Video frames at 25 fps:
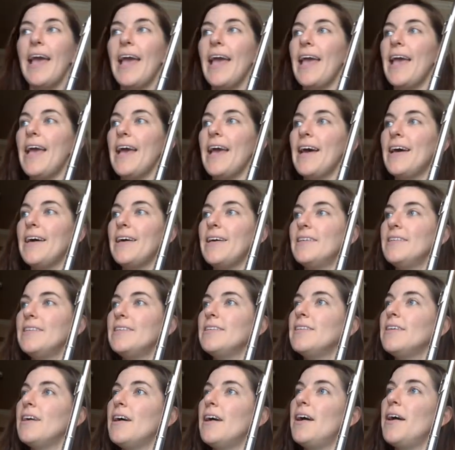
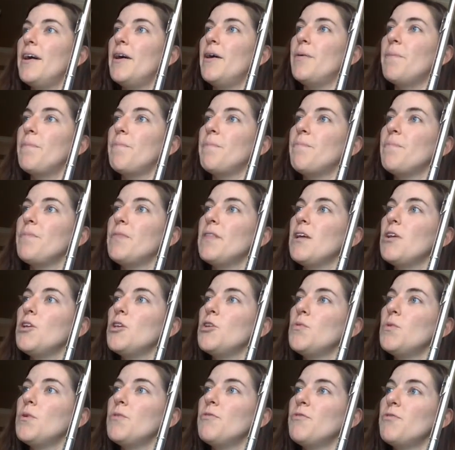And
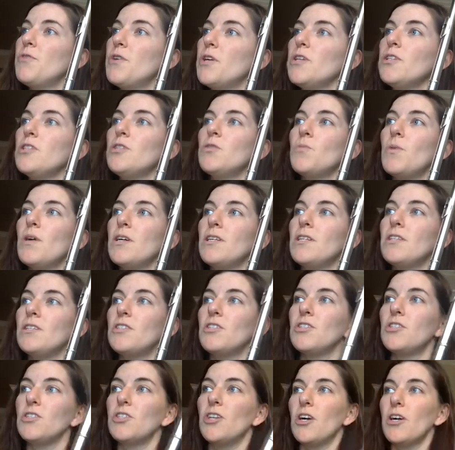you would first want to
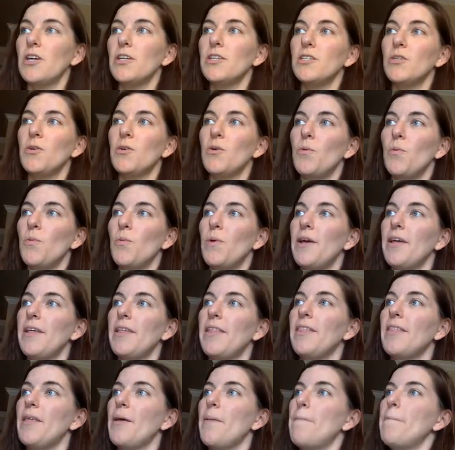start
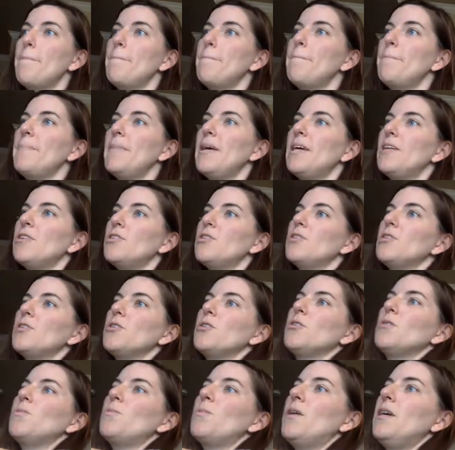with
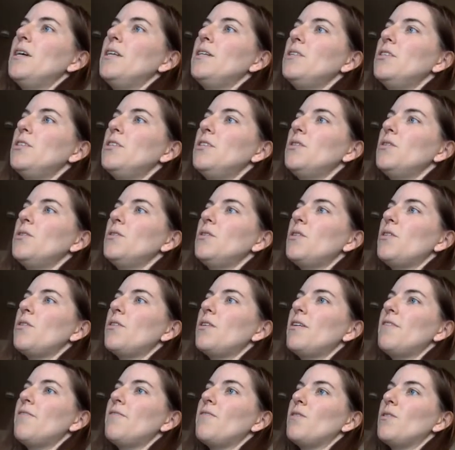measure 1, 2,
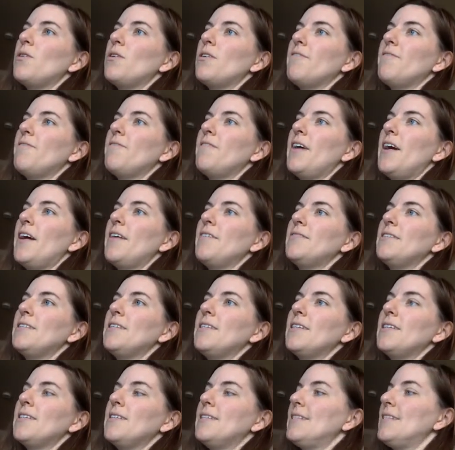3, 4, 5,
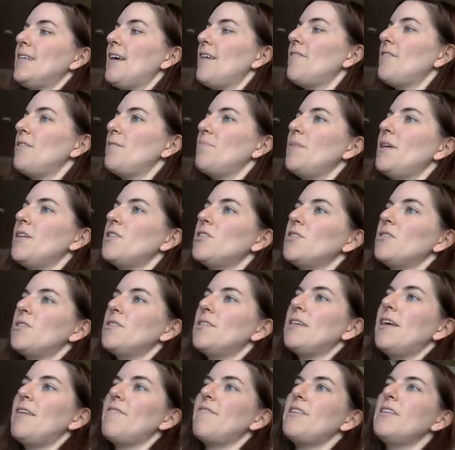6, 7, measure
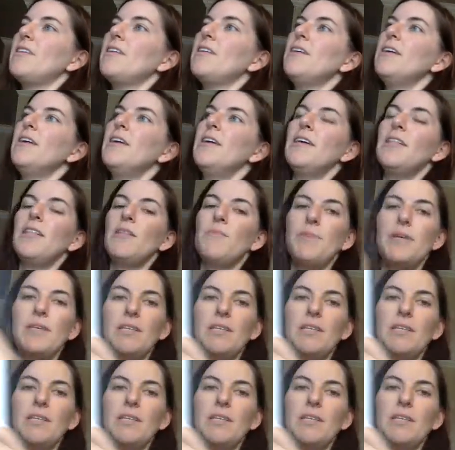7. The